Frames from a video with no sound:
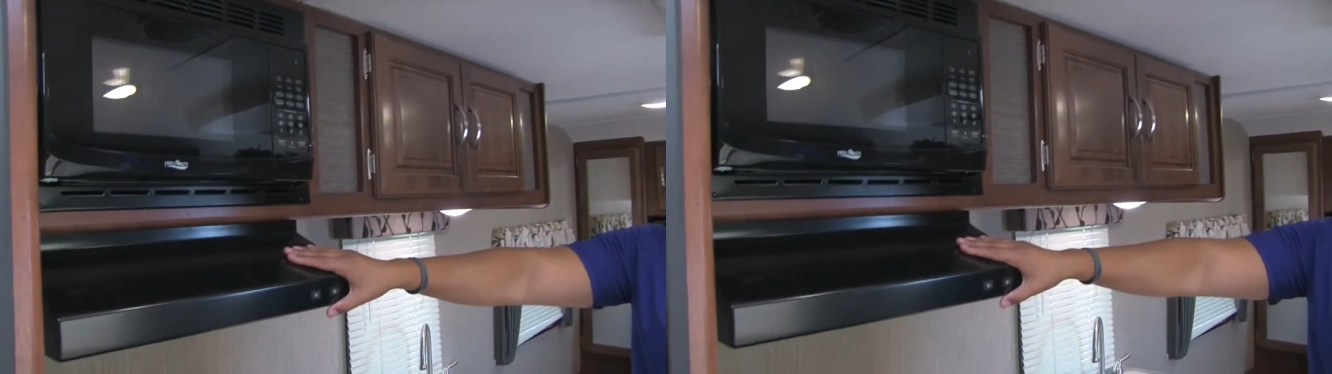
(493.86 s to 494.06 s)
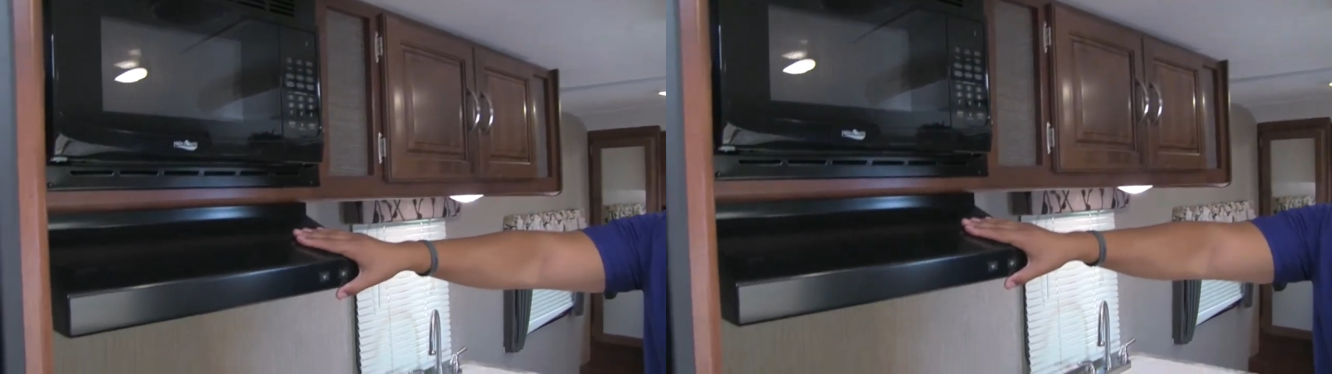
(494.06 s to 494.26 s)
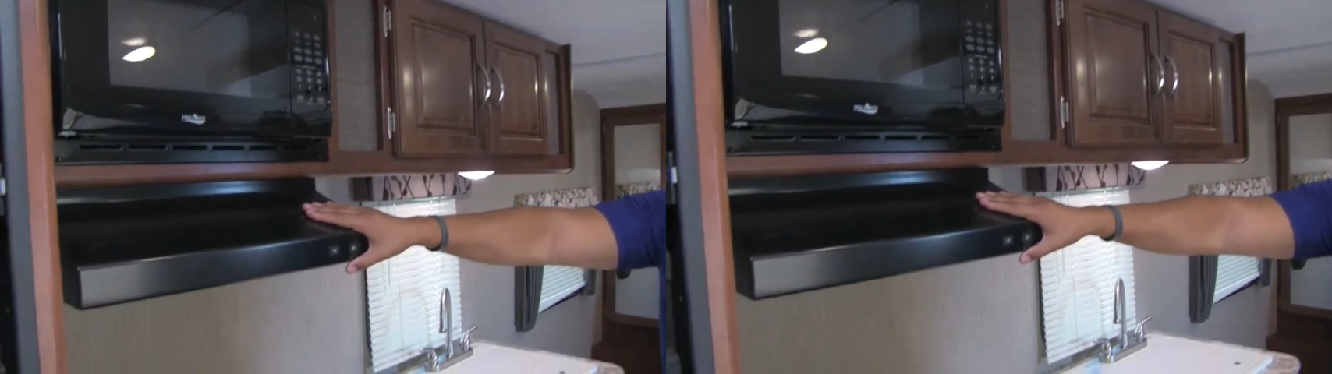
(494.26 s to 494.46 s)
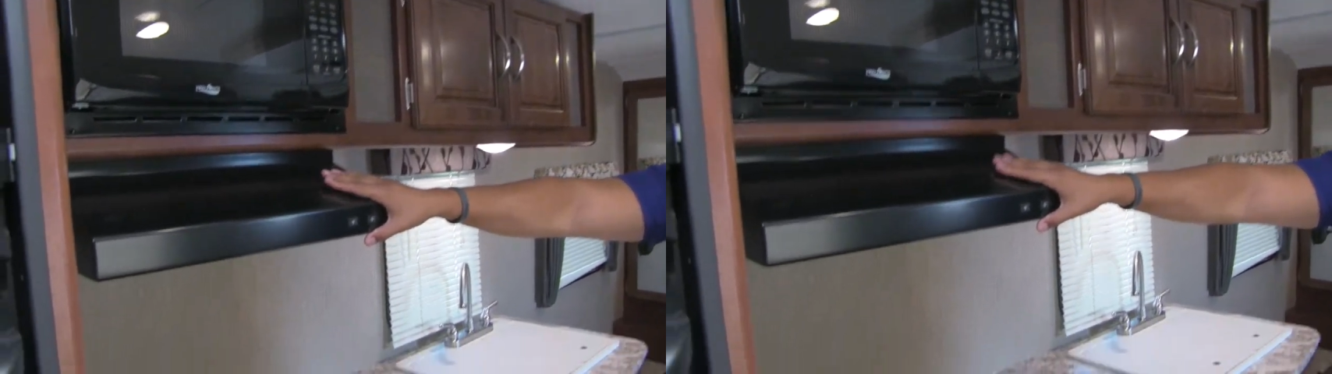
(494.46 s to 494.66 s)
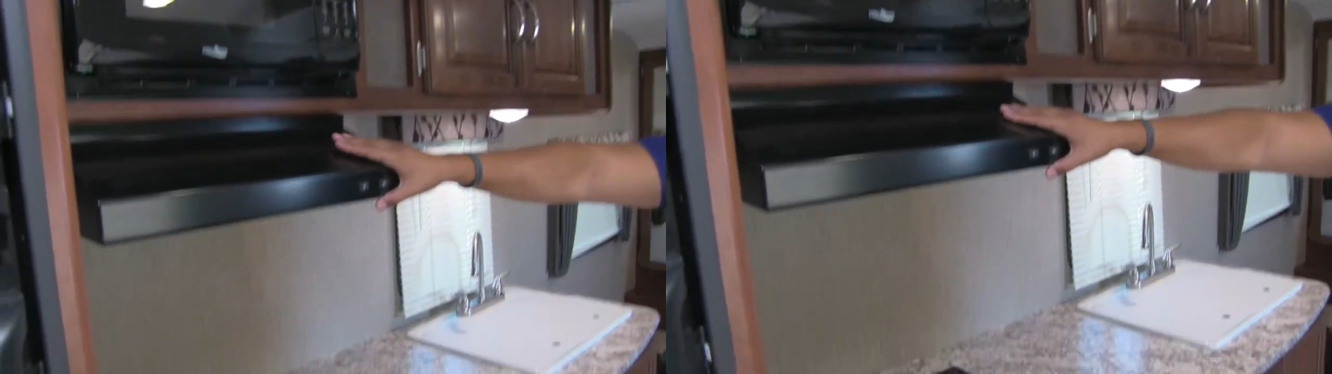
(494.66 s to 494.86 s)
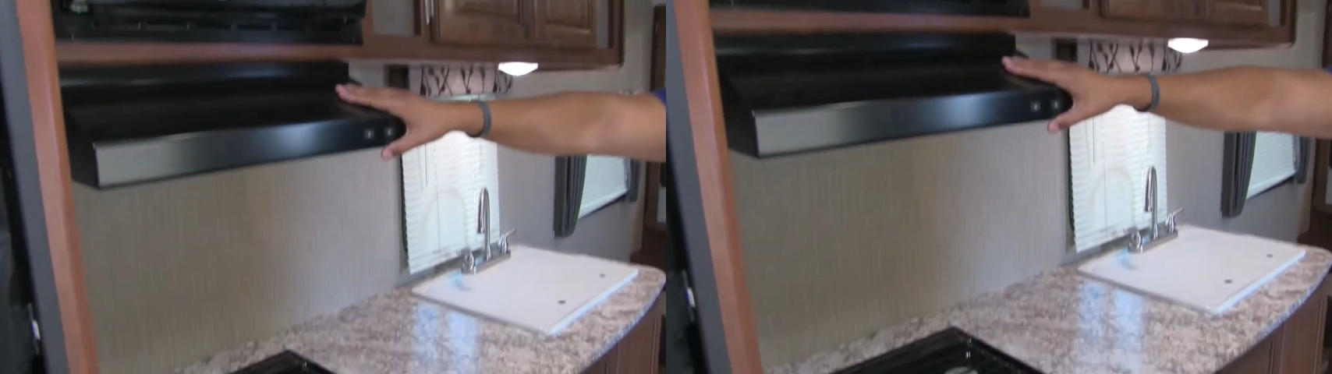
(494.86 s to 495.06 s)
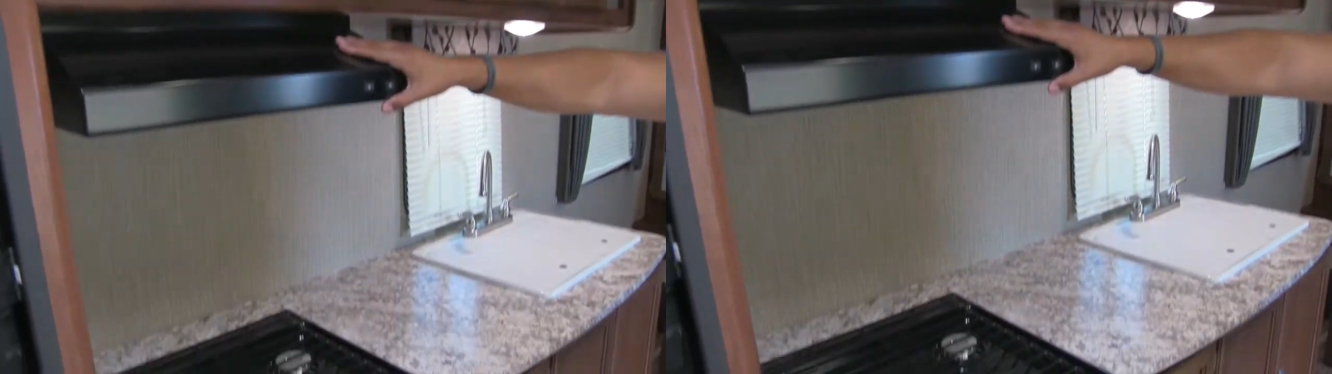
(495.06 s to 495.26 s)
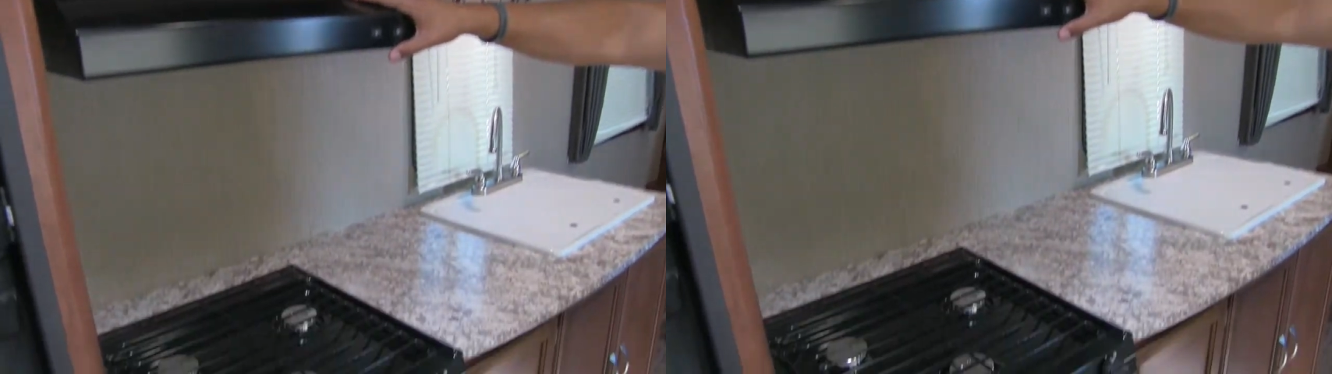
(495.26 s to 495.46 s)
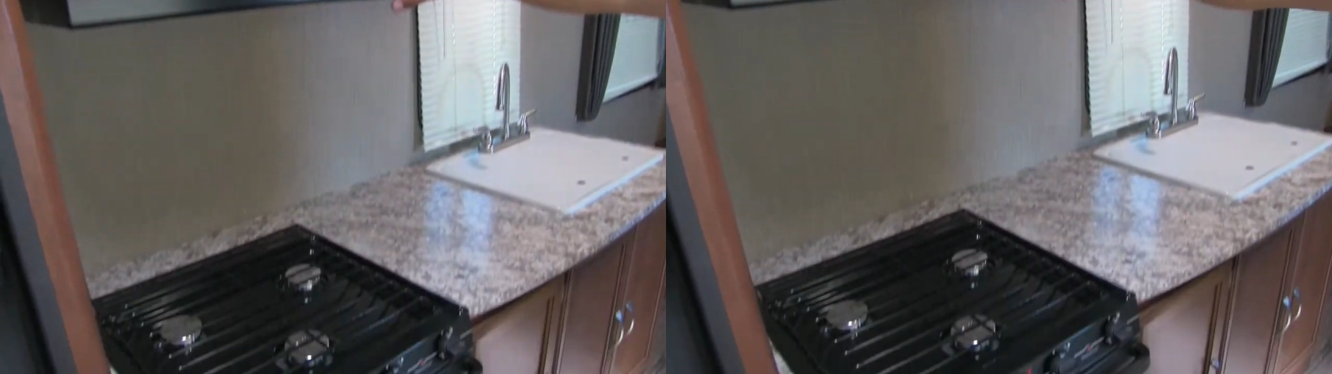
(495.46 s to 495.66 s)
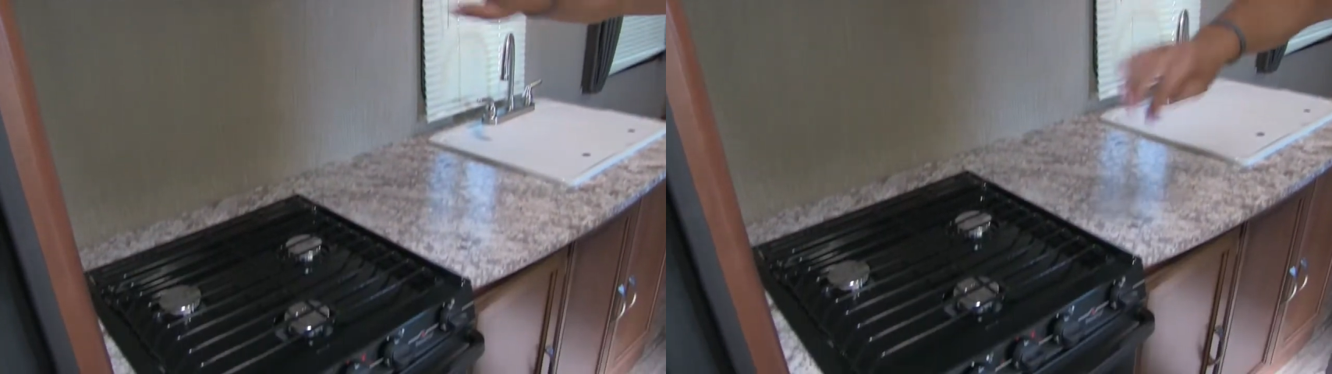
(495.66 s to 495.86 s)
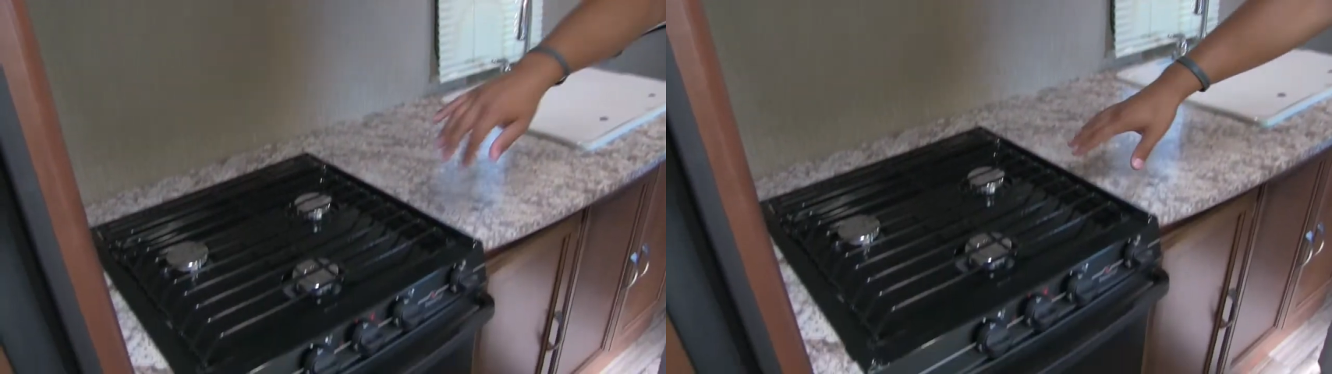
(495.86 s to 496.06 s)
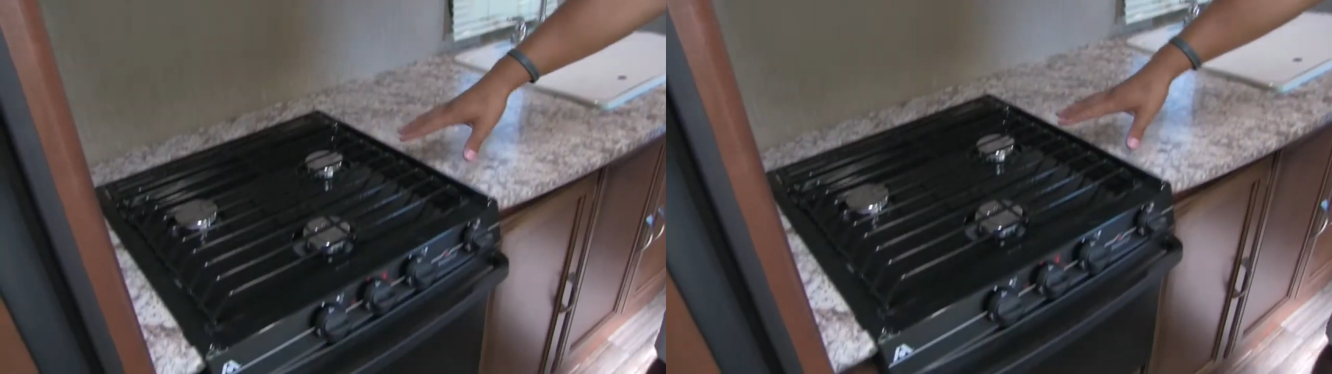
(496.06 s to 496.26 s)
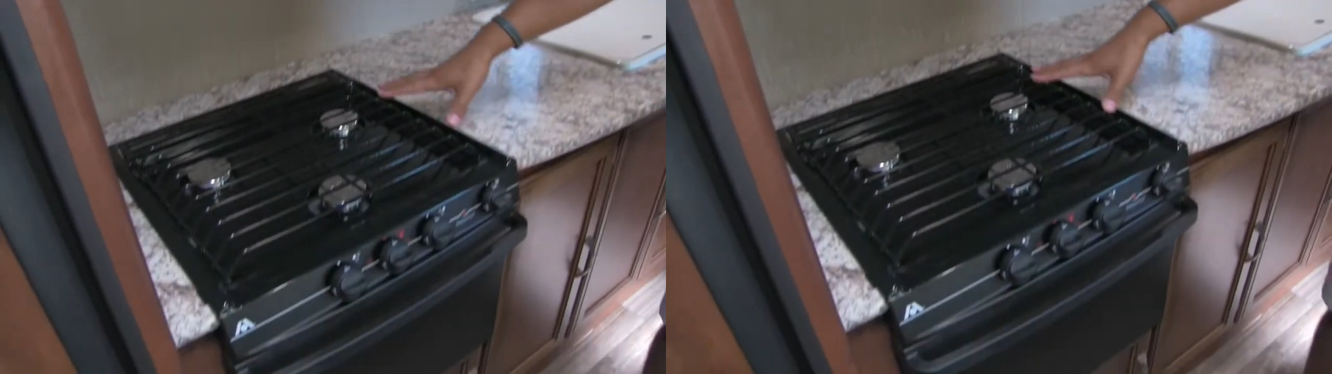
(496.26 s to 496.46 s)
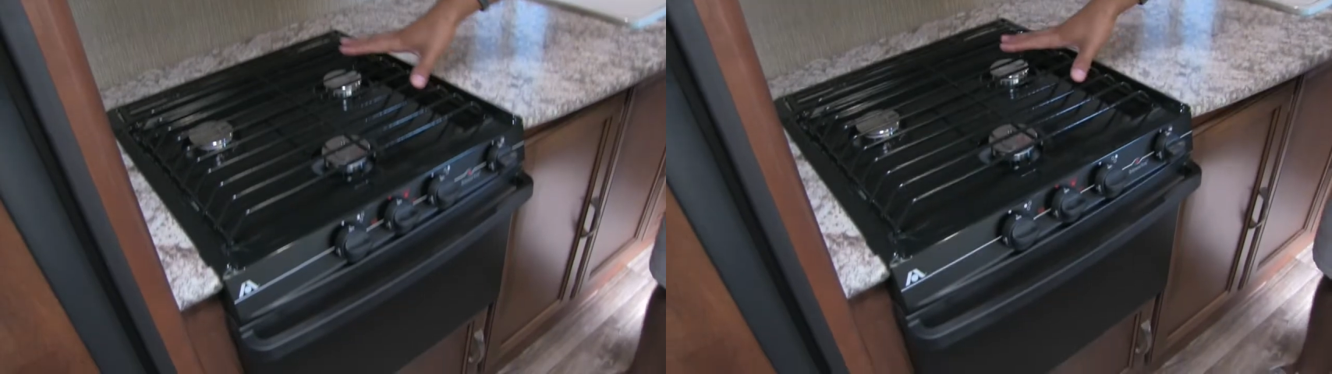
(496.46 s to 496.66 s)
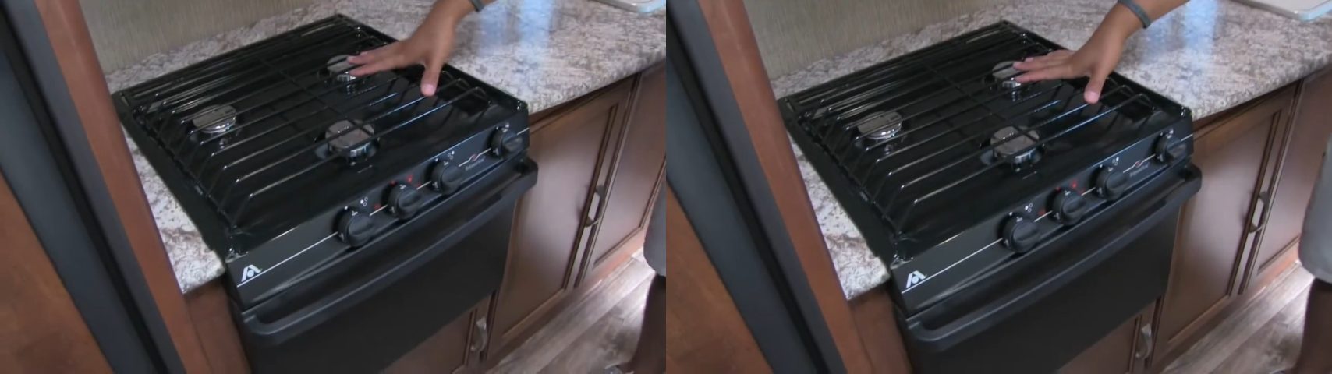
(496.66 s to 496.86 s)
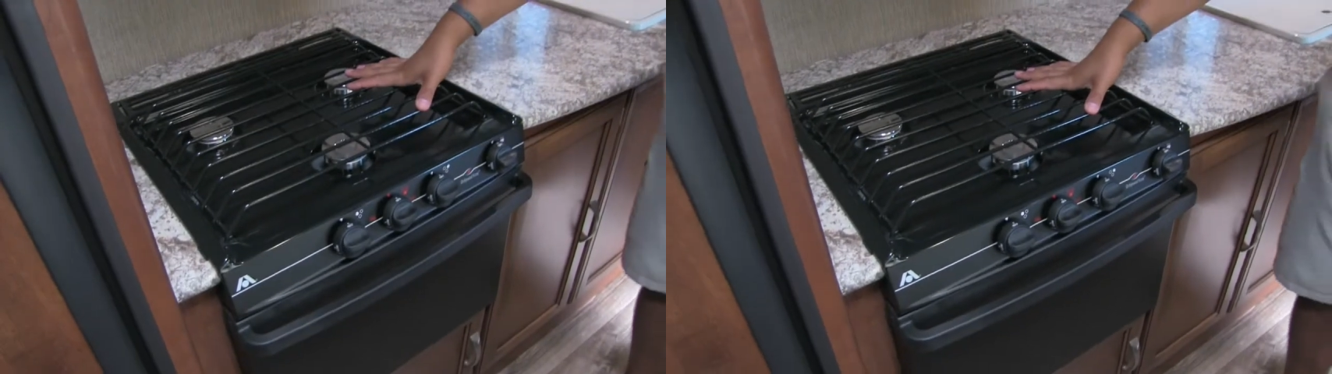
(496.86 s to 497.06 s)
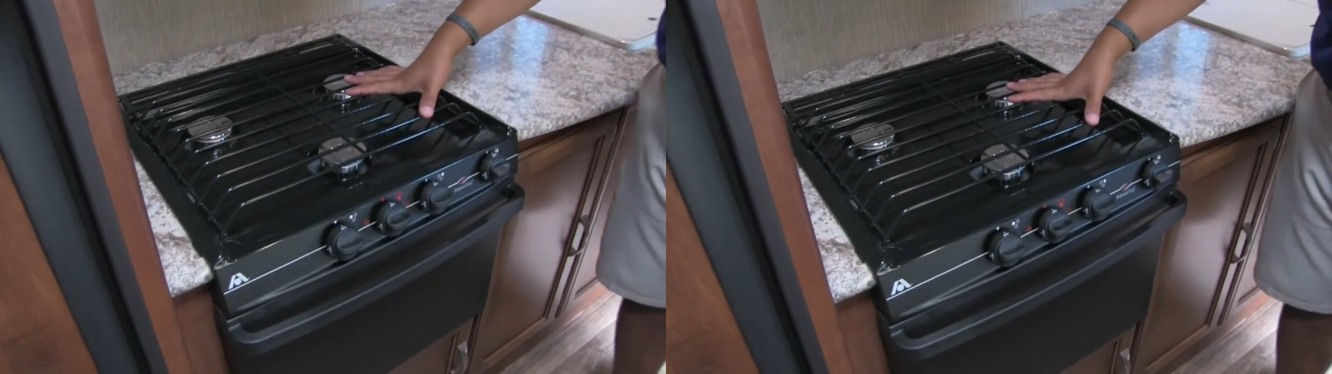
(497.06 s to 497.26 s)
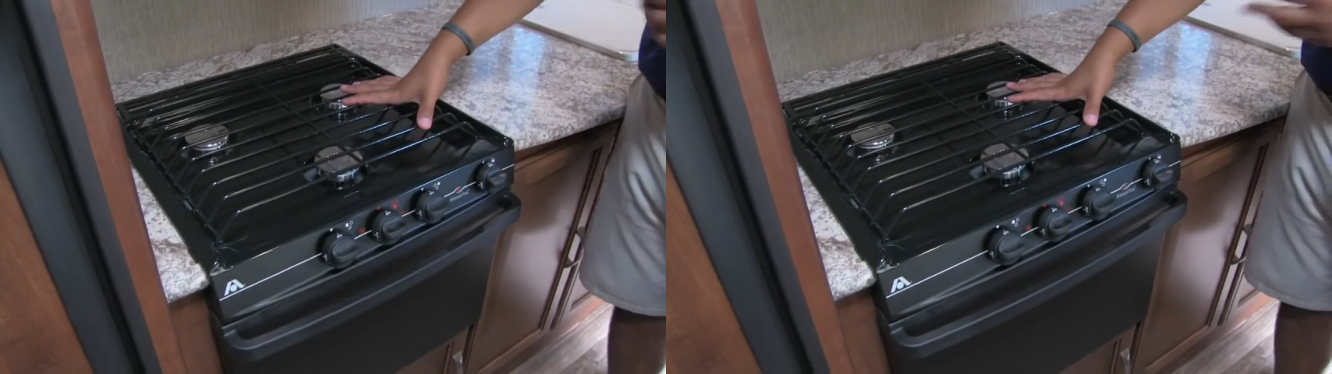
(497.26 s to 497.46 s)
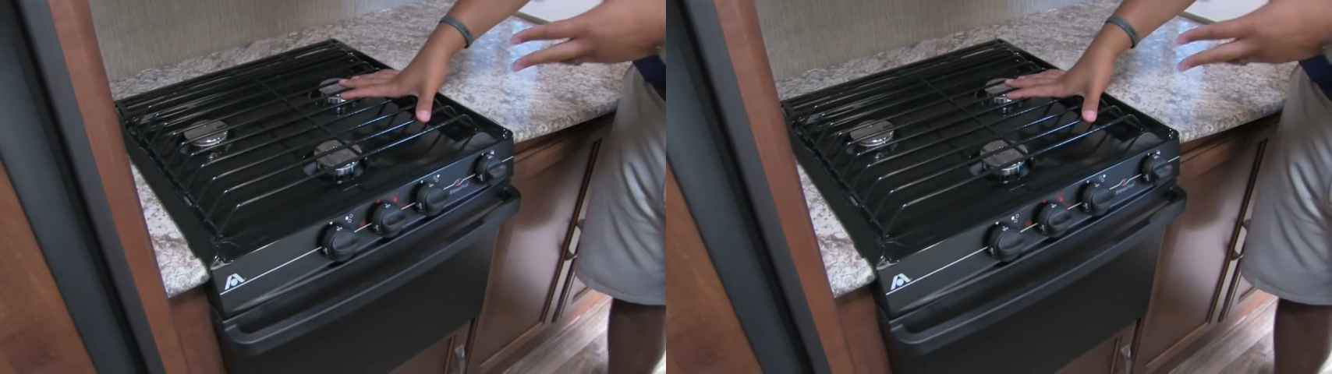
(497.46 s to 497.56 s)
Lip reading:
(no speaker visible)